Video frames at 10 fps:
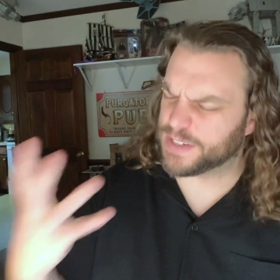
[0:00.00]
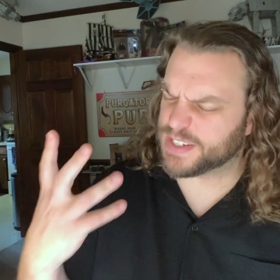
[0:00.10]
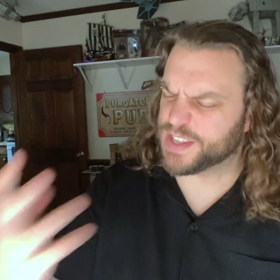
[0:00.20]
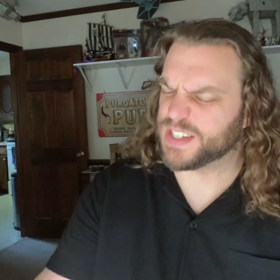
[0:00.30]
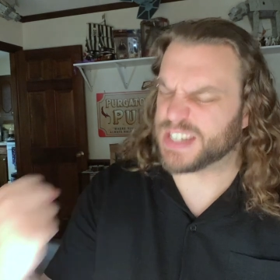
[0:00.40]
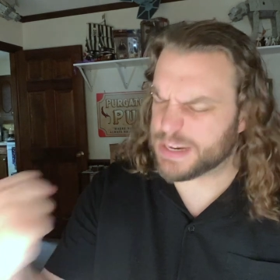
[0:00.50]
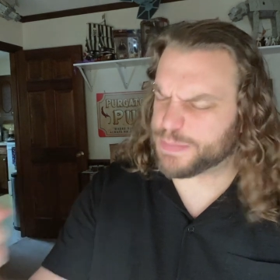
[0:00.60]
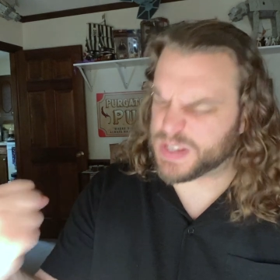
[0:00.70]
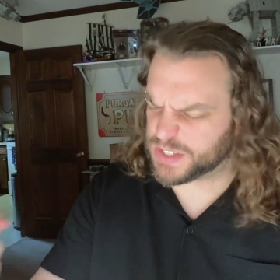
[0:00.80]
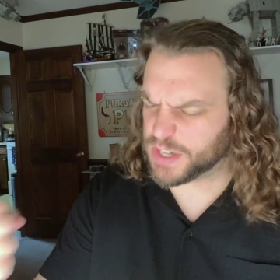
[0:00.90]
into the
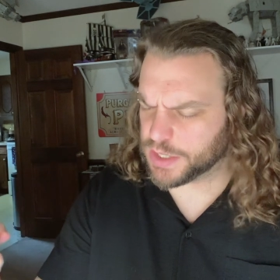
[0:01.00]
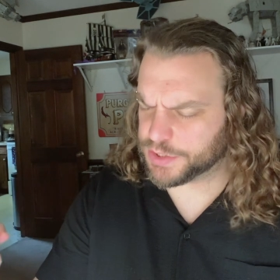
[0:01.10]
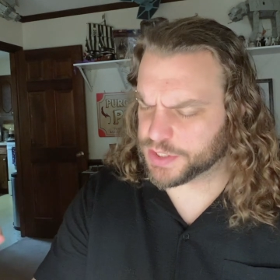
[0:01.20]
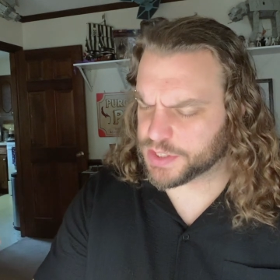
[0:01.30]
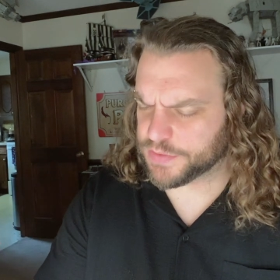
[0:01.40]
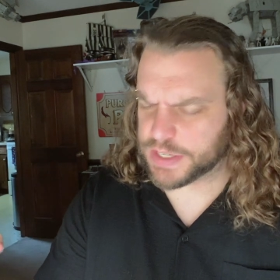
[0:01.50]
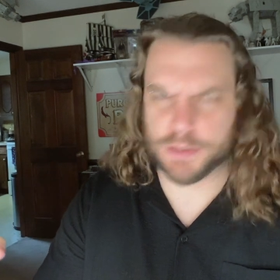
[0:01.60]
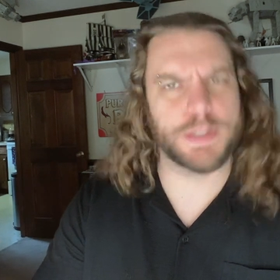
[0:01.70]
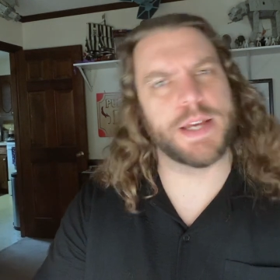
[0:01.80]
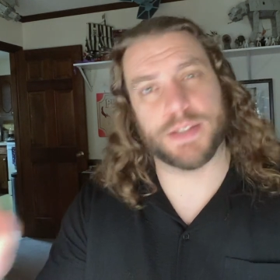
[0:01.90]
deepest dungeons of the
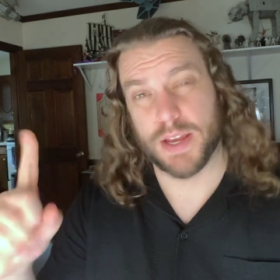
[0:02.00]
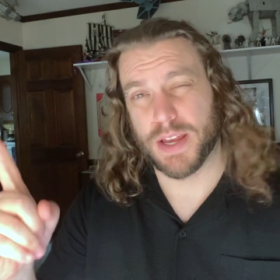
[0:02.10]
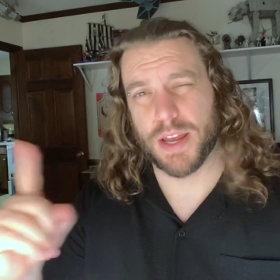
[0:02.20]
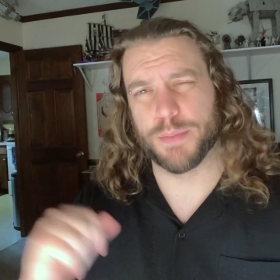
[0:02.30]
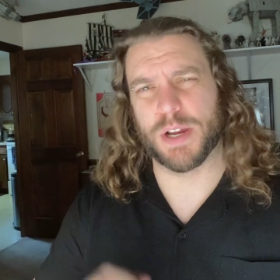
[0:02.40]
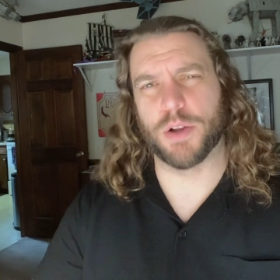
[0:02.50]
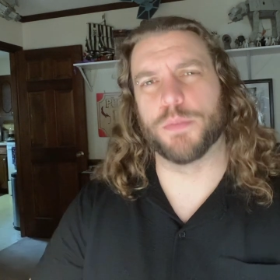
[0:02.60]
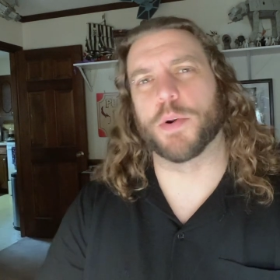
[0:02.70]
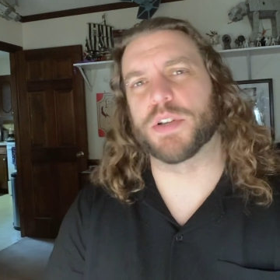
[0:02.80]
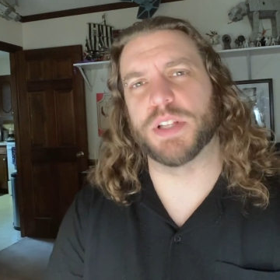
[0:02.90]
internet and my own
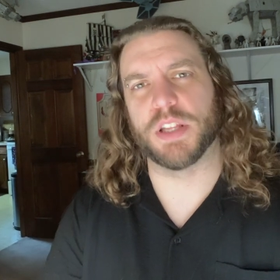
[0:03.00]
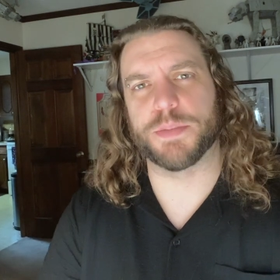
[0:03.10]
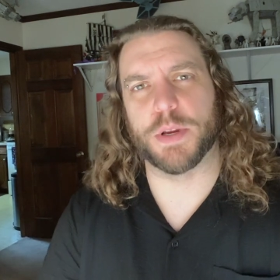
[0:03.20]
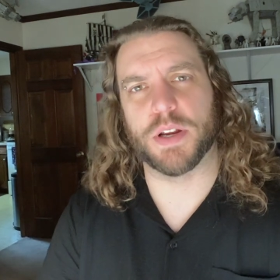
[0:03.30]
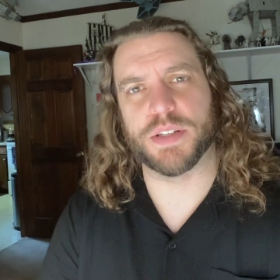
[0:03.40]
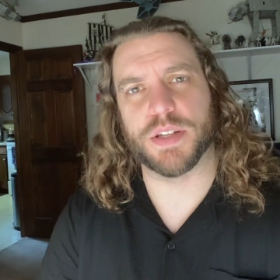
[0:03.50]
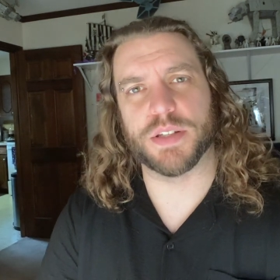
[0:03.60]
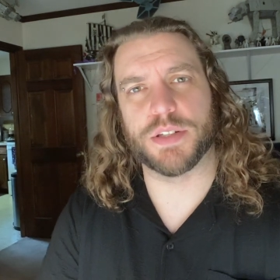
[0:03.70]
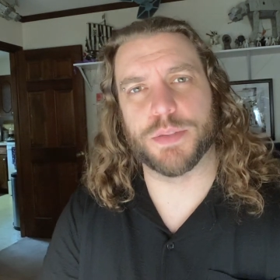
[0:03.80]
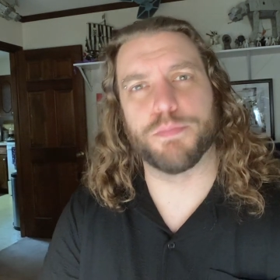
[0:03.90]
personal
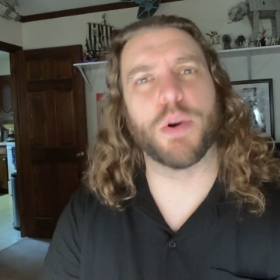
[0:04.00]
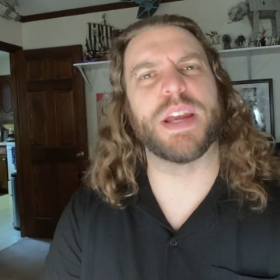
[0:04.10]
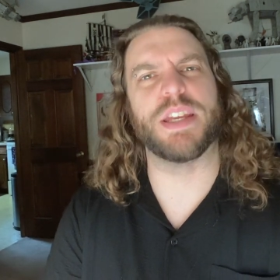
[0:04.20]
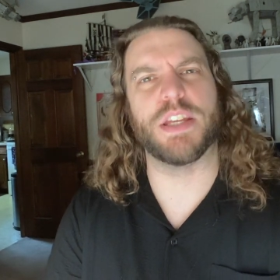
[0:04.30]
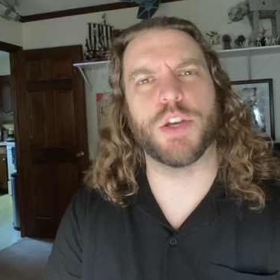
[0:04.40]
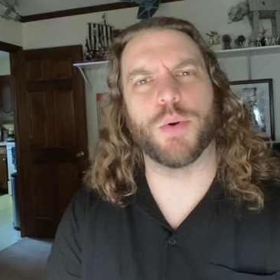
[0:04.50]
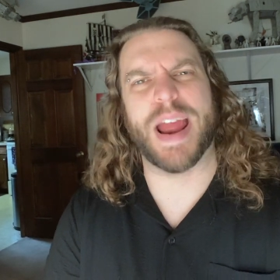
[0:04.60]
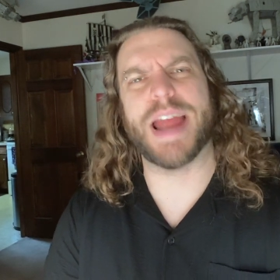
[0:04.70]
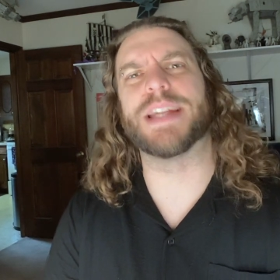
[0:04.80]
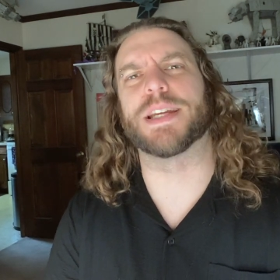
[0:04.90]
experiences to bring you
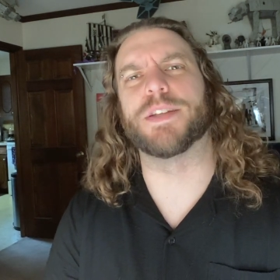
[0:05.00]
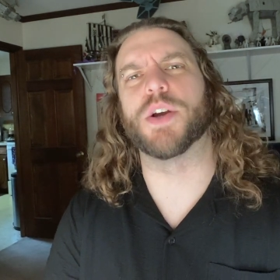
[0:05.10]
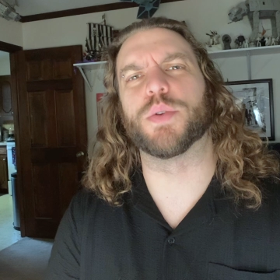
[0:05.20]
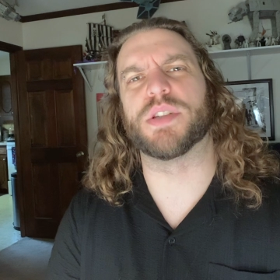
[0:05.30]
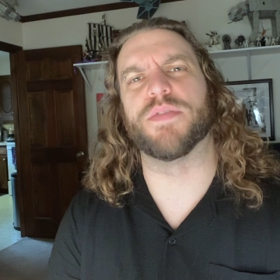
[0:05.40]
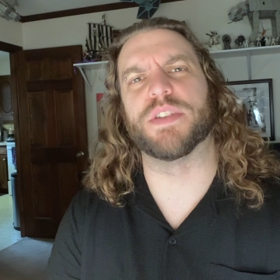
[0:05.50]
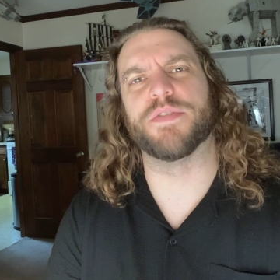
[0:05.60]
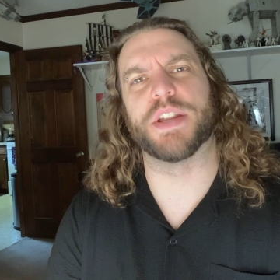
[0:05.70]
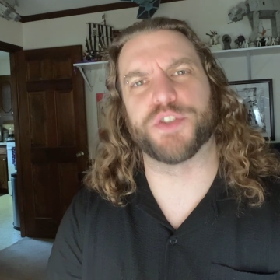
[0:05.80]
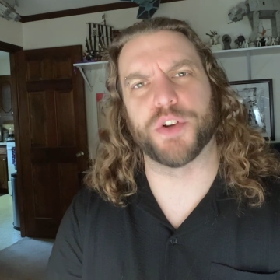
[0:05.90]
anecdotes of
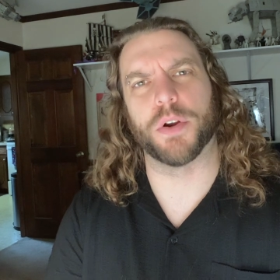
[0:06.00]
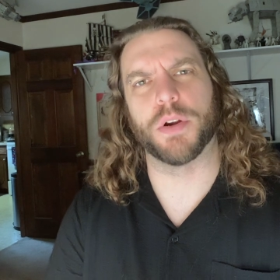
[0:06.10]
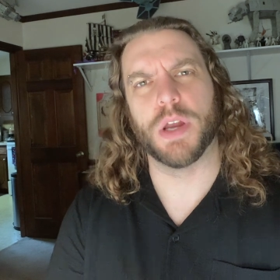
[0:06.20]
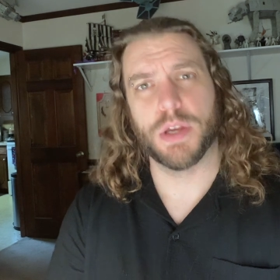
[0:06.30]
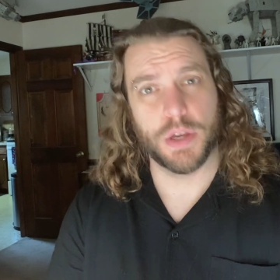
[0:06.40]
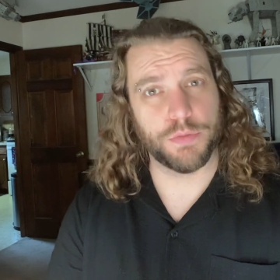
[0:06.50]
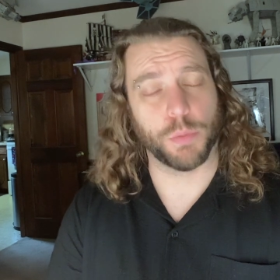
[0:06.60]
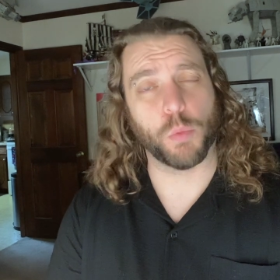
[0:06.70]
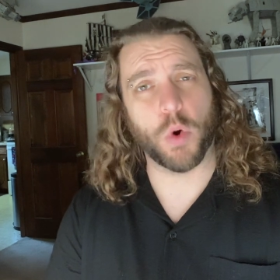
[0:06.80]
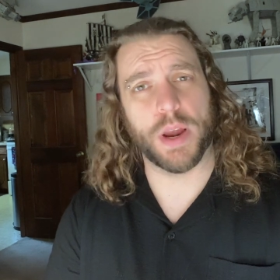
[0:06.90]
adventure,
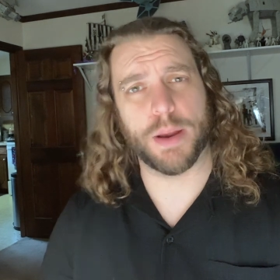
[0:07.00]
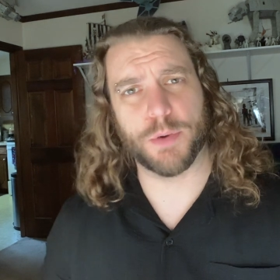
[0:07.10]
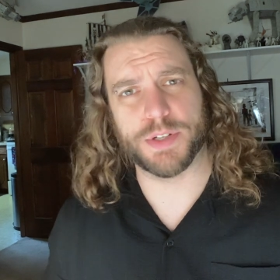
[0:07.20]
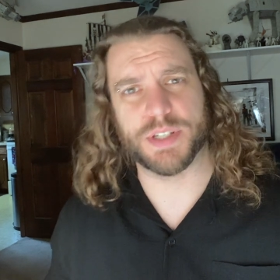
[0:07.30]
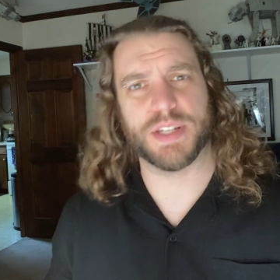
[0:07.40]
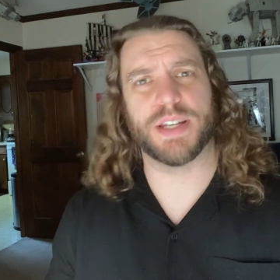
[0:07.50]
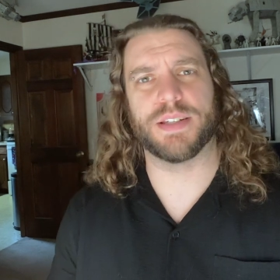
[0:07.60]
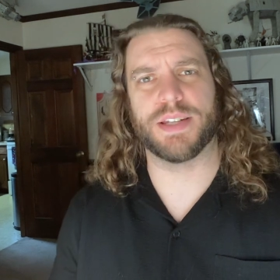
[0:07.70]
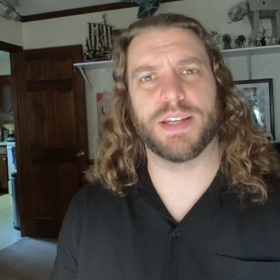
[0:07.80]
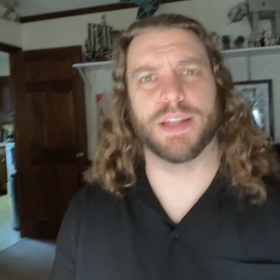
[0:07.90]
from Warhammer to
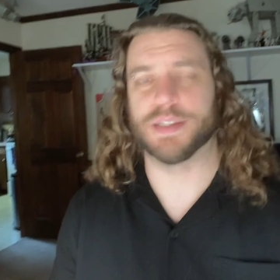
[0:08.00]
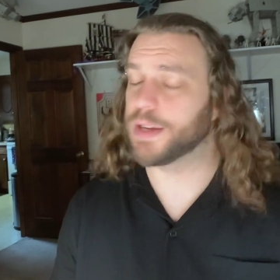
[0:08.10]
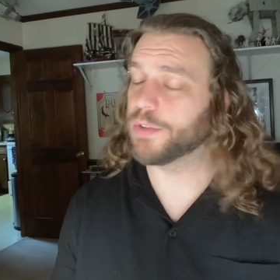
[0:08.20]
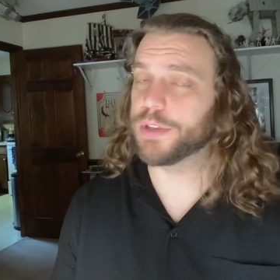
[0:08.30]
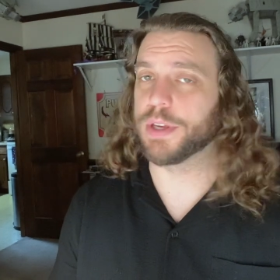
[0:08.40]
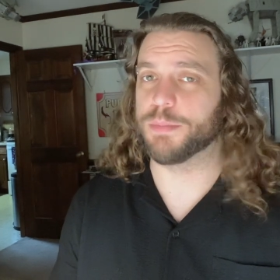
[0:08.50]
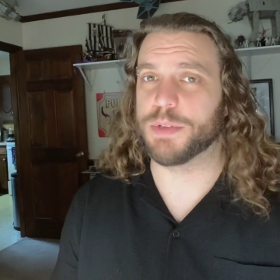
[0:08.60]
D&D and everything in